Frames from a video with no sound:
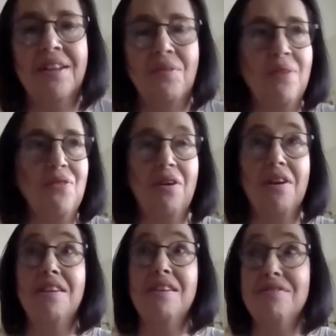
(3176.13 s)
We've got
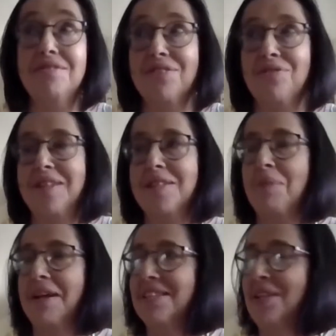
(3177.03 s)
loads of green
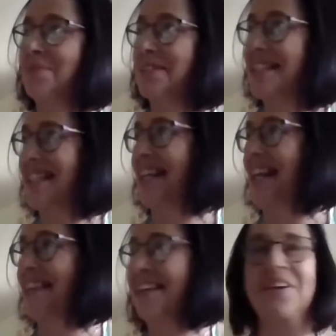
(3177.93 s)
space, and I'm just sitting
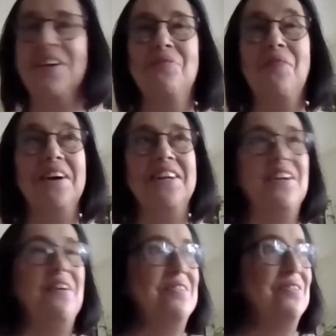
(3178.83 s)
here thinking, God, what, you
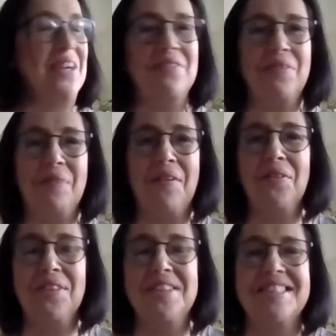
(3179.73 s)
know, I'm talking about
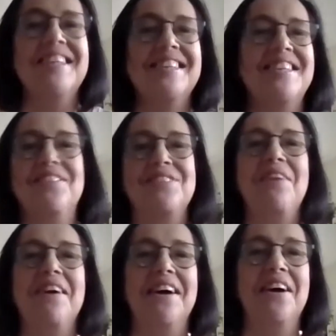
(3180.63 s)
all these things
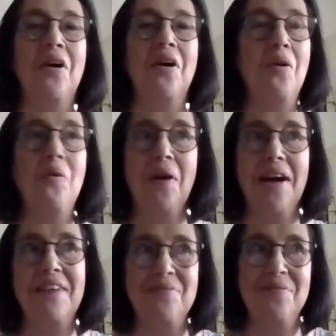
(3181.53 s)
elsewhere. Why
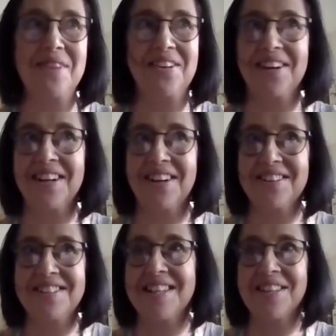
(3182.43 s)
haven't we got a
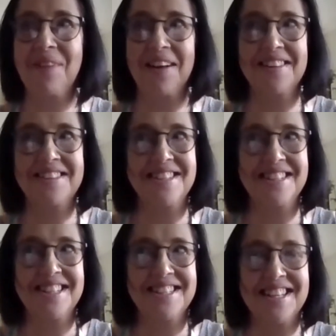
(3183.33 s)
garden at the back of the
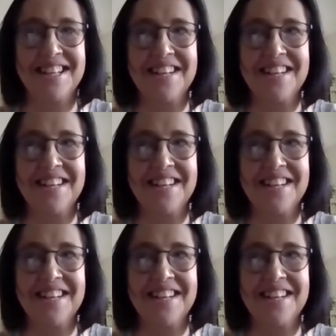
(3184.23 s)
CDC?